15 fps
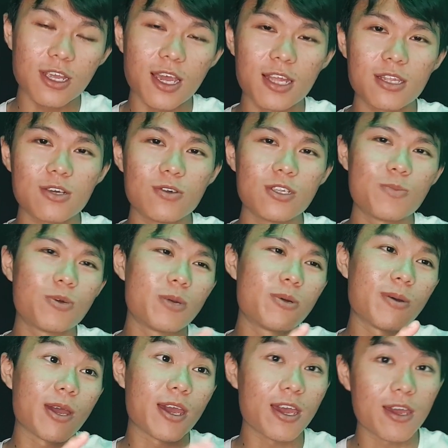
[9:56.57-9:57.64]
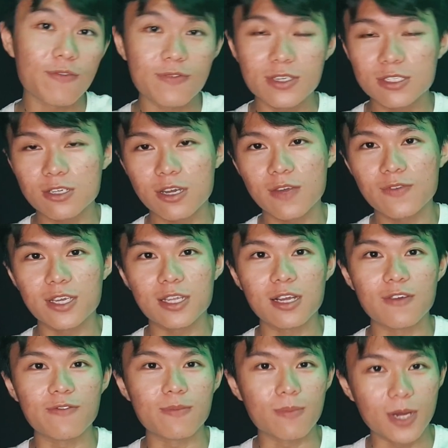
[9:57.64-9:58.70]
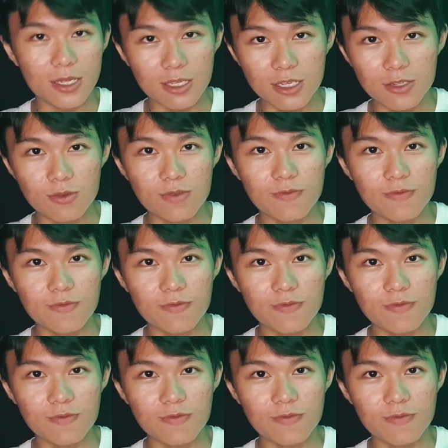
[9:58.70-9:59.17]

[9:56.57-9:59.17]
And the only problem I have is not having enough money to